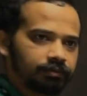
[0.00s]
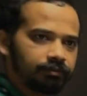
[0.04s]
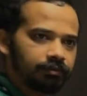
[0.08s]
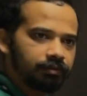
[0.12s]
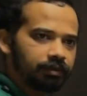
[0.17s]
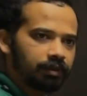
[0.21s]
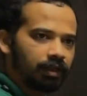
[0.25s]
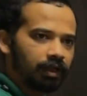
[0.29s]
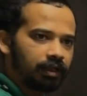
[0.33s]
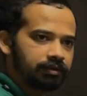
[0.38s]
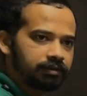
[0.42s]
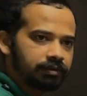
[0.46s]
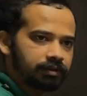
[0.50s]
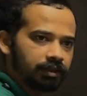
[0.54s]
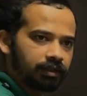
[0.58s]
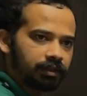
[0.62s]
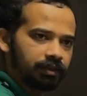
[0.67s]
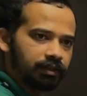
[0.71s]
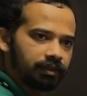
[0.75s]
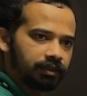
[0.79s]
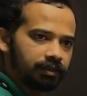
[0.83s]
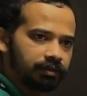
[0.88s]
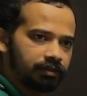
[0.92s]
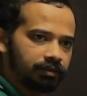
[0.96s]
with the answer
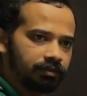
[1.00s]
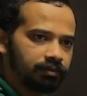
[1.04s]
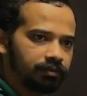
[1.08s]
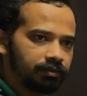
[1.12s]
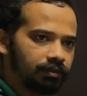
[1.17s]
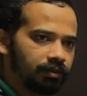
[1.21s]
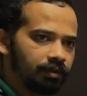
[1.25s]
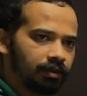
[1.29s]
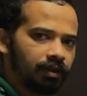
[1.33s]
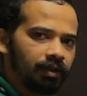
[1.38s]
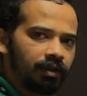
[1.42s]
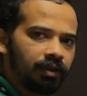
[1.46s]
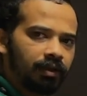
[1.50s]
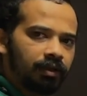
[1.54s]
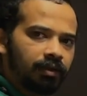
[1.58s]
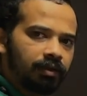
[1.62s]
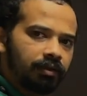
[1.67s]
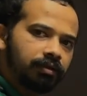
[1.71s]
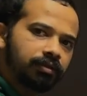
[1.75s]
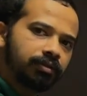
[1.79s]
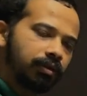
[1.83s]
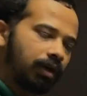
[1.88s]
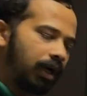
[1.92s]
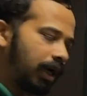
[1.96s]
key.
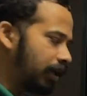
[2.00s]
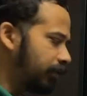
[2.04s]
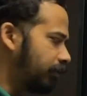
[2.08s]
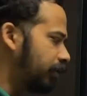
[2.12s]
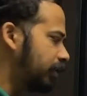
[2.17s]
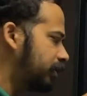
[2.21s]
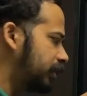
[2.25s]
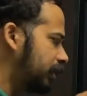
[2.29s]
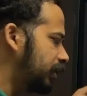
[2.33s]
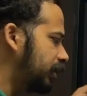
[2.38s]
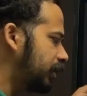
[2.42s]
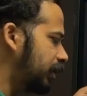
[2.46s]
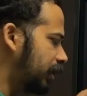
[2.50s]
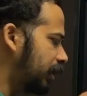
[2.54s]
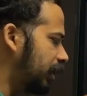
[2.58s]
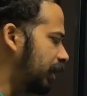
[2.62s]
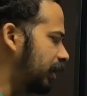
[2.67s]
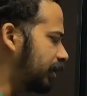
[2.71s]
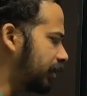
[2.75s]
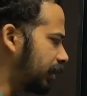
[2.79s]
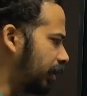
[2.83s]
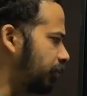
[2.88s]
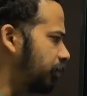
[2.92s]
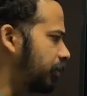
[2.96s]
So I was thinking
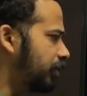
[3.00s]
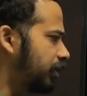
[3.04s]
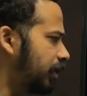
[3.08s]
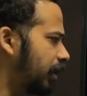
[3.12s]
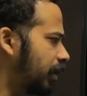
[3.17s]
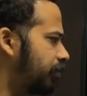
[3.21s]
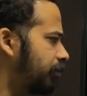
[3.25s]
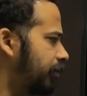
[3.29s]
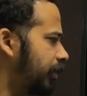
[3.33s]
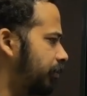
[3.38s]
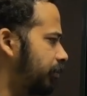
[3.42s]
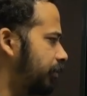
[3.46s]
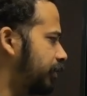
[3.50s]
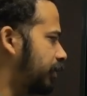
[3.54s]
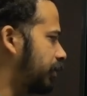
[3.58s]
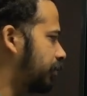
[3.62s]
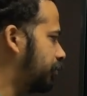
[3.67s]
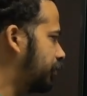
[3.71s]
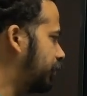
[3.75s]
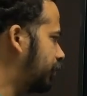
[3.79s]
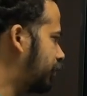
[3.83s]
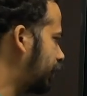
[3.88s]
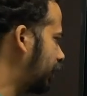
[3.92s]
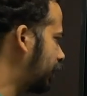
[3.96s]
like, I mean, there may be some
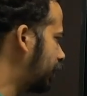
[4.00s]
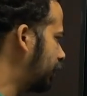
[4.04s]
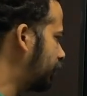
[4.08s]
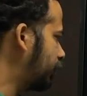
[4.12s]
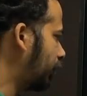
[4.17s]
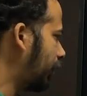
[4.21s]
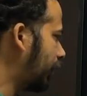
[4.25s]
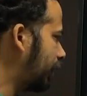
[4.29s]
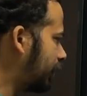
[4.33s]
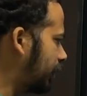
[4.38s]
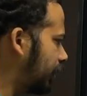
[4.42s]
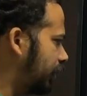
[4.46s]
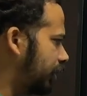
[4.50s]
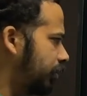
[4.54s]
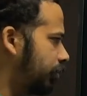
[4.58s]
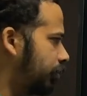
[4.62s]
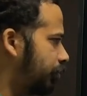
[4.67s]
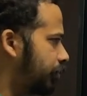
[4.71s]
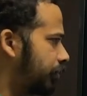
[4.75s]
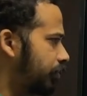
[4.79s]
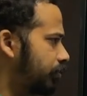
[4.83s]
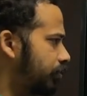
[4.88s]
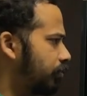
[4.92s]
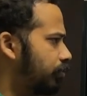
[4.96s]
mistake in Vicalium
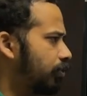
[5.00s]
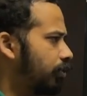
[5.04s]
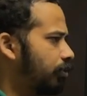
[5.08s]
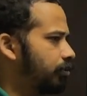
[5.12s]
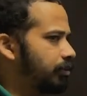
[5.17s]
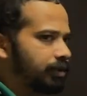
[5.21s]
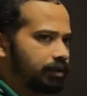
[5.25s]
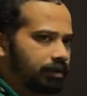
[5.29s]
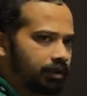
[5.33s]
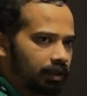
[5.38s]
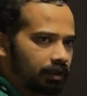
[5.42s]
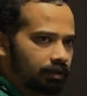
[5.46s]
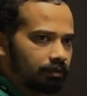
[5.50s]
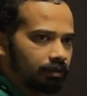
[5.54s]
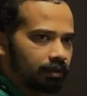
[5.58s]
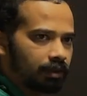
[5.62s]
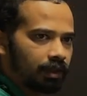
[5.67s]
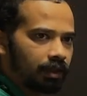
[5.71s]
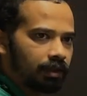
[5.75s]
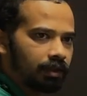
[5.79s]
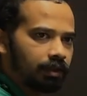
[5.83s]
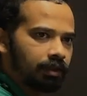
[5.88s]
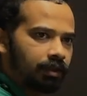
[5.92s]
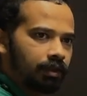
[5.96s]
approach. No mistake.
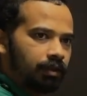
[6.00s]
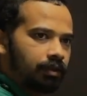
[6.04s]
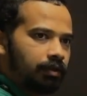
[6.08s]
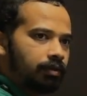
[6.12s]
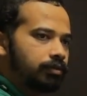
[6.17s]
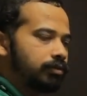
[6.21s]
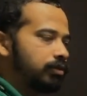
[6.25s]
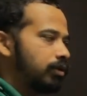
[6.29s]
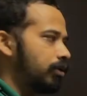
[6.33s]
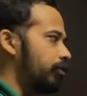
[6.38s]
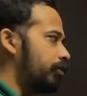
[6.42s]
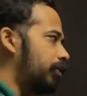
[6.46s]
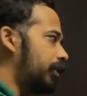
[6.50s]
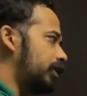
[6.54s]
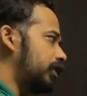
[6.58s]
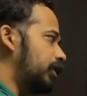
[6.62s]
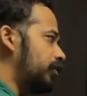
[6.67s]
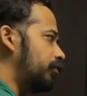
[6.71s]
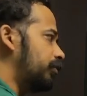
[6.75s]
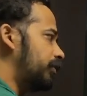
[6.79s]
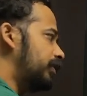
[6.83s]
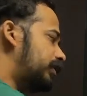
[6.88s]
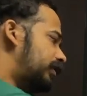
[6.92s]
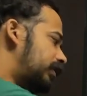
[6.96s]
Okay. So, but the
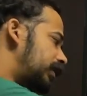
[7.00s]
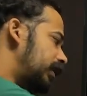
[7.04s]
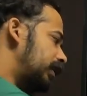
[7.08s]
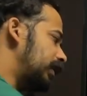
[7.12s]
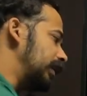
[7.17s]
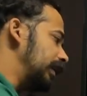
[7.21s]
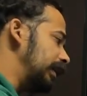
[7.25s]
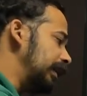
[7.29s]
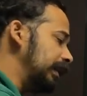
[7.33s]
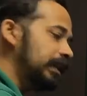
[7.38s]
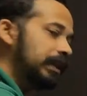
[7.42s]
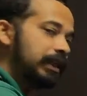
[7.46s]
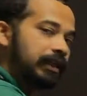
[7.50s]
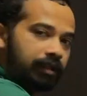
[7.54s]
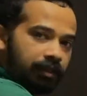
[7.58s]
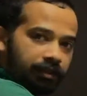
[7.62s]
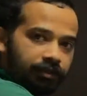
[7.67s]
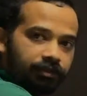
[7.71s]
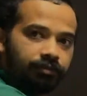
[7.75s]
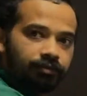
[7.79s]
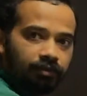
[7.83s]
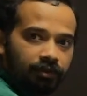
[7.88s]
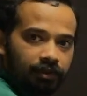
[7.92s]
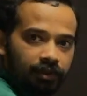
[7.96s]
mistake here
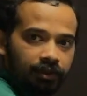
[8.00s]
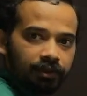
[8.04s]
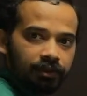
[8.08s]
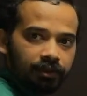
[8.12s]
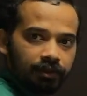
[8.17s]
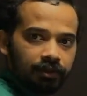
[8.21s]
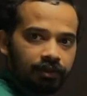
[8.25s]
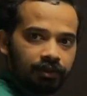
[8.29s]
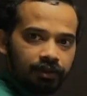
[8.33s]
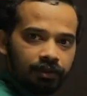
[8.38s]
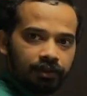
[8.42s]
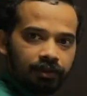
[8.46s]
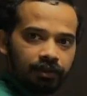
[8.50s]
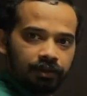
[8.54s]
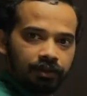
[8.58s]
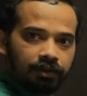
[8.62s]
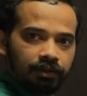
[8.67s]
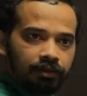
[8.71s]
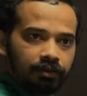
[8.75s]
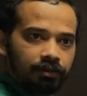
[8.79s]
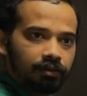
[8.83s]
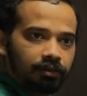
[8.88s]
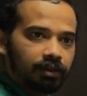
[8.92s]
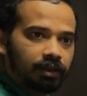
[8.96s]
actually.
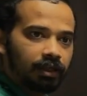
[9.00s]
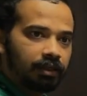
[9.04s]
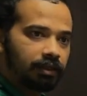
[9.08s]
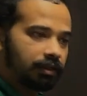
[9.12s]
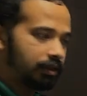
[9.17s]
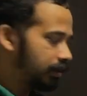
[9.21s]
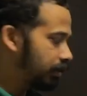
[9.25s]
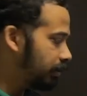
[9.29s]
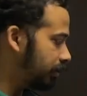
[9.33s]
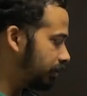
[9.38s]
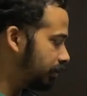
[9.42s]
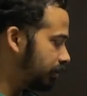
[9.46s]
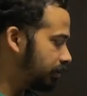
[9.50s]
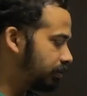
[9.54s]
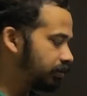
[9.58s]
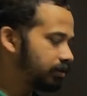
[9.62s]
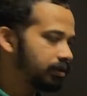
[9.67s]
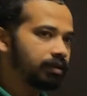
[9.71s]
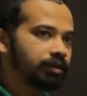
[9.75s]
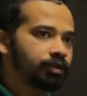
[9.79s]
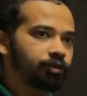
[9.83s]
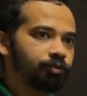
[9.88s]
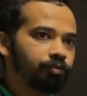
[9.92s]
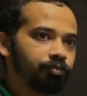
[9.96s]
Okay, here it is
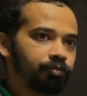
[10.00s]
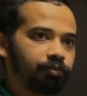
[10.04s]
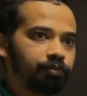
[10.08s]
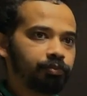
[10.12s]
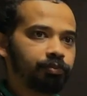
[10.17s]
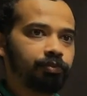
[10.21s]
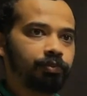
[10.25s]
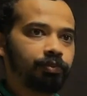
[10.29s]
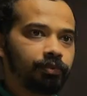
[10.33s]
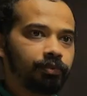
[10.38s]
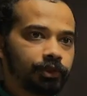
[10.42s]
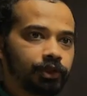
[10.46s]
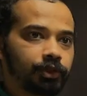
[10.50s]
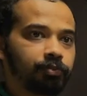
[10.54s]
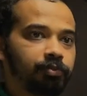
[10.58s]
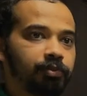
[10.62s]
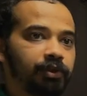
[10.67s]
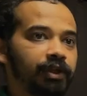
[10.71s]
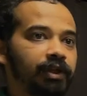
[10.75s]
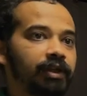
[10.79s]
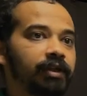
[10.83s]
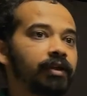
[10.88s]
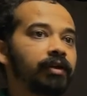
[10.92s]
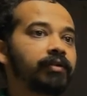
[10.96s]
a
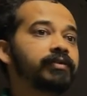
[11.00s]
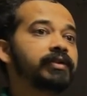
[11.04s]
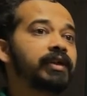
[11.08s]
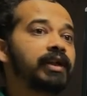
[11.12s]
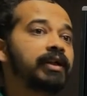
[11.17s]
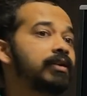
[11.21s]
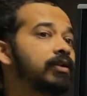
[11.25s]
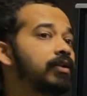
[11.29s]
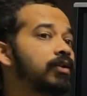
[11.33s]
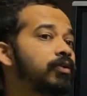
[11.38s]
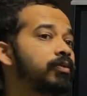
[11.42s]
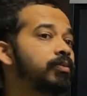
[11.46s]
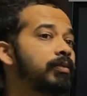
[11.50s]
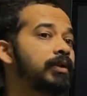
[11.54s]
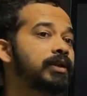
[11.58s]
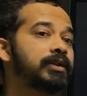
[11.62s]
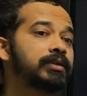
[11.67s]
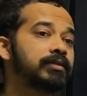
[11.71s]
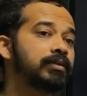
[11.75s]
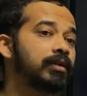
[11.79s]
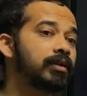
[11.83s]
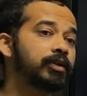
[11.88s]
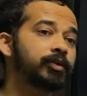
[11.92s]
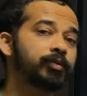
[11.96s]
speed of center of
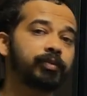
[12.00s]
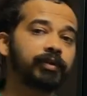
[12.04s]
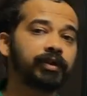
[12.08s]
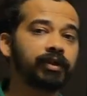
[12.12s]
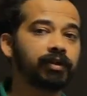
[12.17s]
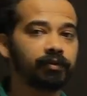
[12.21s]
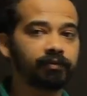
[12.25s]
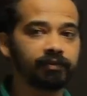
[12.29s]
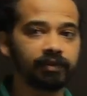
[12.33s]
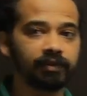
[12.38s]
mass, not speed of the